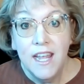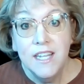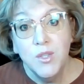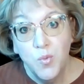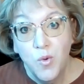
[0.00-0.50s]

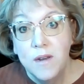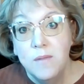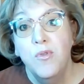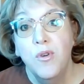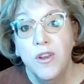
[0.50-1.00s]
it's one
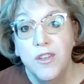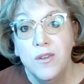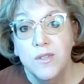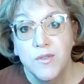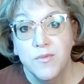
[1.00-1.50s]
more
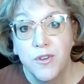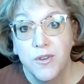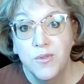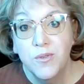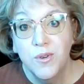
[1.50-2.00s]
use for a
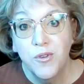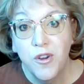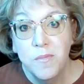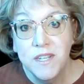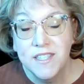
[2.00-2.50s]
Google
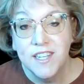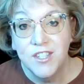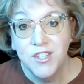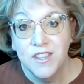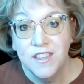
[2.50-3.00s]
Chrome
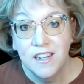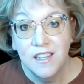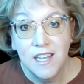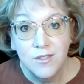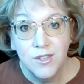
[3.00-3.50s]
extension that
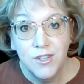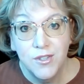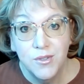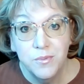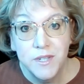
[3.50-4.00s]
allows you to
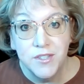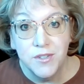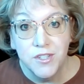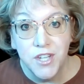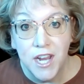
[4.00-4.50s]
do
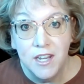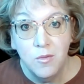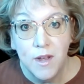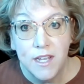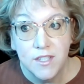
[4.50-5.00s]
research
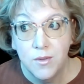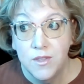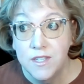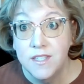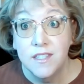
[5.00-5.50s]
anyway. So
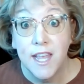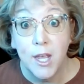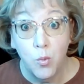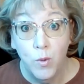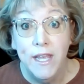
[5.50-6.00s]
this is like
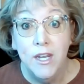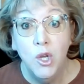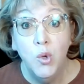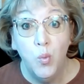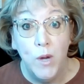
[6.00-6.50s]

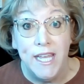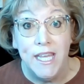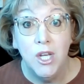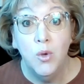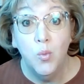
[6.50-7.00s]
win,
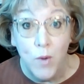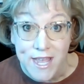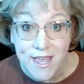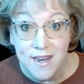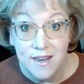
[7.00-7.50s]
win,
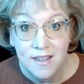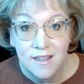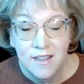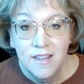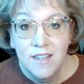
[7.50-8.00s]
win.
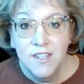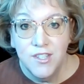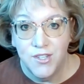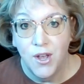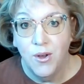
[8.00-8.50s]

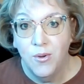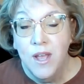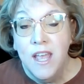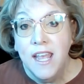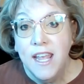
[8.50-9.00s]
So
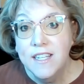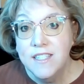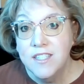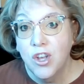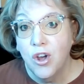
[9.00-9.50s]

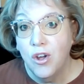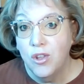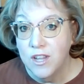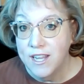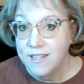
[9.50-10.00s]
it's
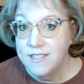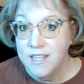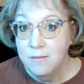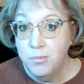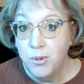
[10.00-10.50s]
called
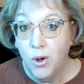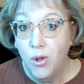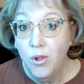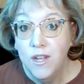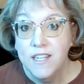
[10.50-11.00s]
LinkedIn
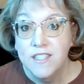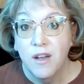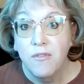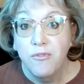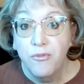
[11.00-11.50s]
Poll. It's
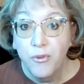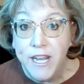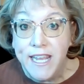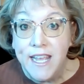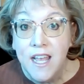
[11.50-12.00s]
a
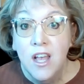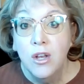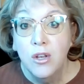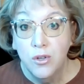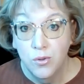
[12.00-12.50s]
free
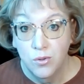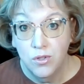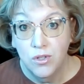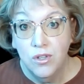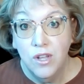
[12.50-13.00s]

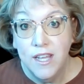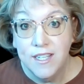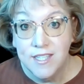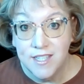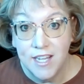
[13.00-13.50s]
Google
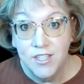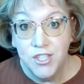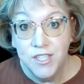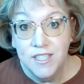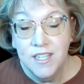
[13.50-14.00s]

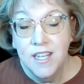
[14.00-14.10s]
extension,